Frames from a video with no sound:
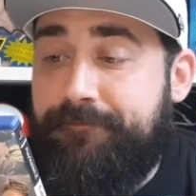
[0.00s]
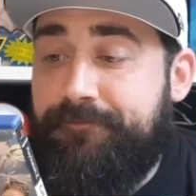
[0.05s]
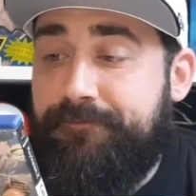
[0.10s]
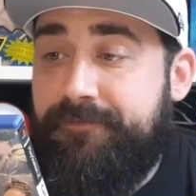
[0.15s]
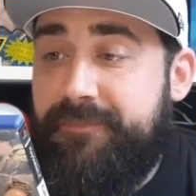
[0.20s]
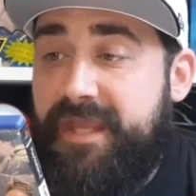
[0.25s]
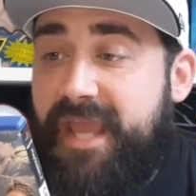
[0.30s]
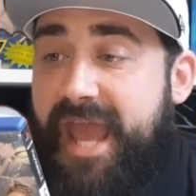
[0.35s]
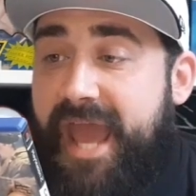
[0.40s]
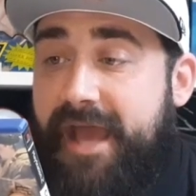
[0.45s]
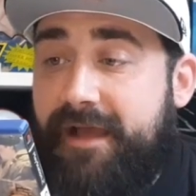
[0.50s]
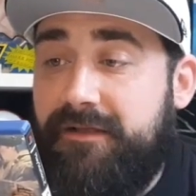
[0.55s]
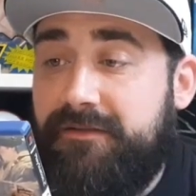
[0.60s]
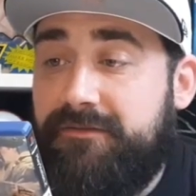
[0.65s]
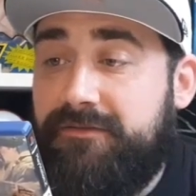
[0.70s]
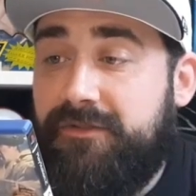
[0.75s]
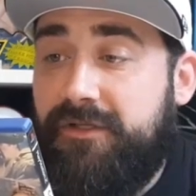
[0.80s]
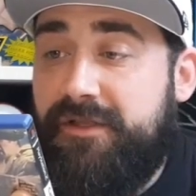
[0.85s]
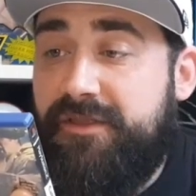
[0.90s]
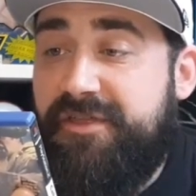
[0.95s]
Yeah,
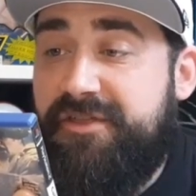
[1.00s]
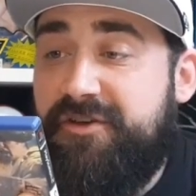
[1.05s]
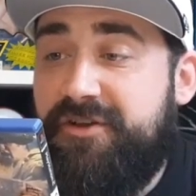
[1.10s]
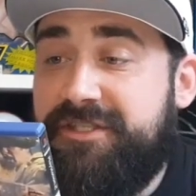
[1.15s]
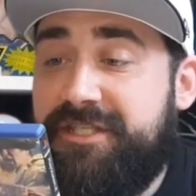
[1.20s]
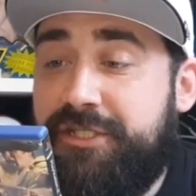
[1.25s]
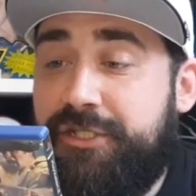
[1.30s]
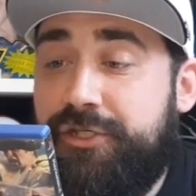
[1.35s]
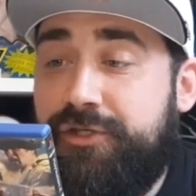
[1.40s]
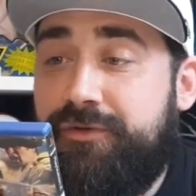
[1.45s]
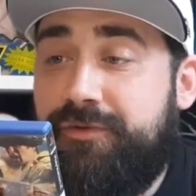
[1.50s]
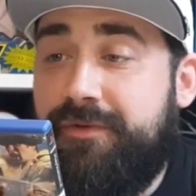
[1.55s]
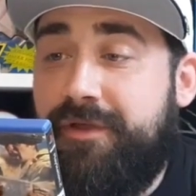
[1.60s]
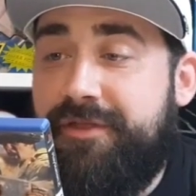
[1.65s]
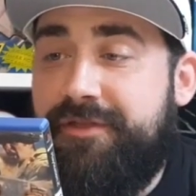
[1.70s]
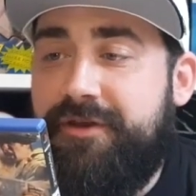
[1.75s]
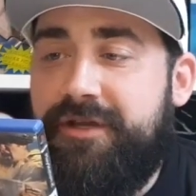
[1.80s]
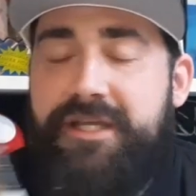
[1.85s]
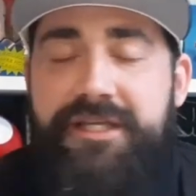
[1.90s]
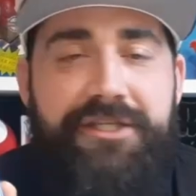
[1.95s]

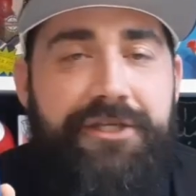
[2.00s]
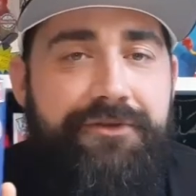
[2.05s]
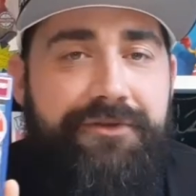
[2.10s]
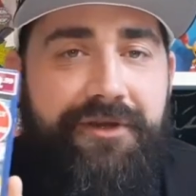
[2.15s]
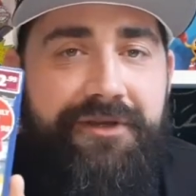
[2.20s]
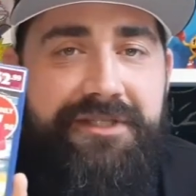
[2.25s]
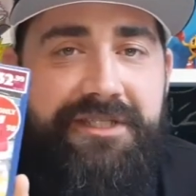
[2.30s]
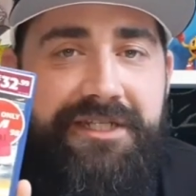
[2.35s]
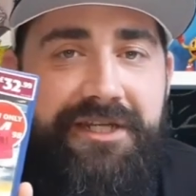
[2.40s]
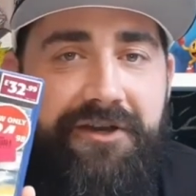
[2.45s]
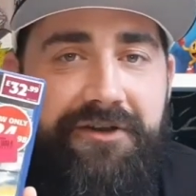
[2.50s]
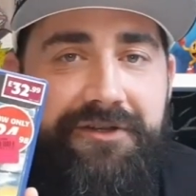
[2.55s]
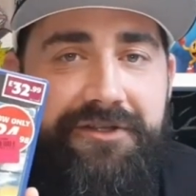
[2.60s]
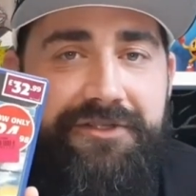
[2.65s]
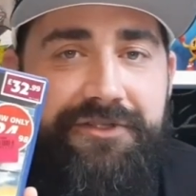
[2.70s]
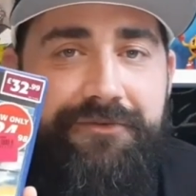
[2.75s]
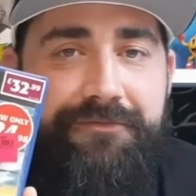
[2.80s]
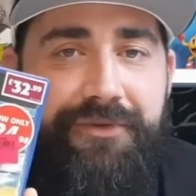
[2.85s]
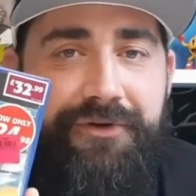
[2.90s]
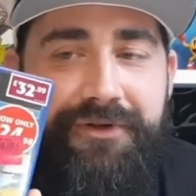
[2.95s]
$32.99 at
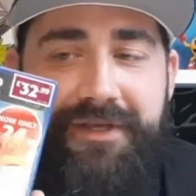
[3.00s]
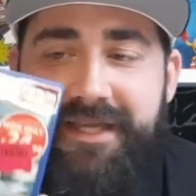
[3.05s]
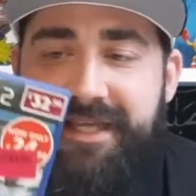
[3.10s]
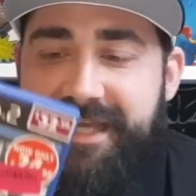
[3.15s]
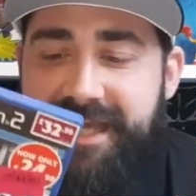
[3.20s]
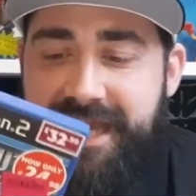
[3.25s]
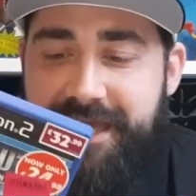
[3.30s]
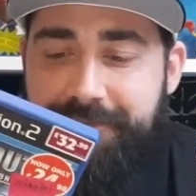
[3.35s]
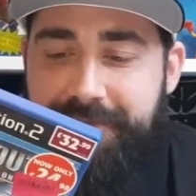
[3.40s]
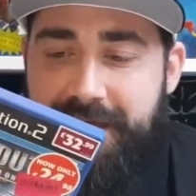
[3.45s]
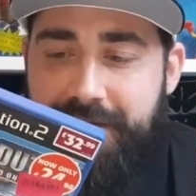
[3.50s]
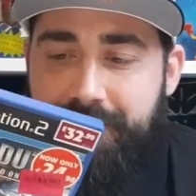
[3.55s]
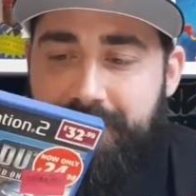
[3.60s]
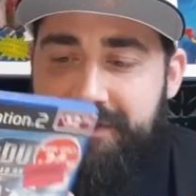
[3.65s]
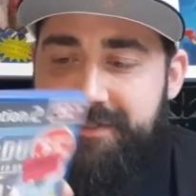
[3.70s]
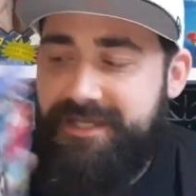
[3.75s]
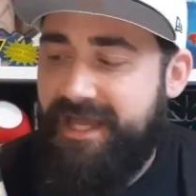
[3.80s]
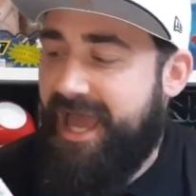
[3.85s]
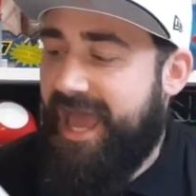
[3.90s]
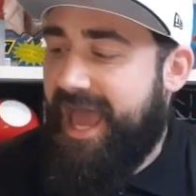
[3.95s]
some point in game that was.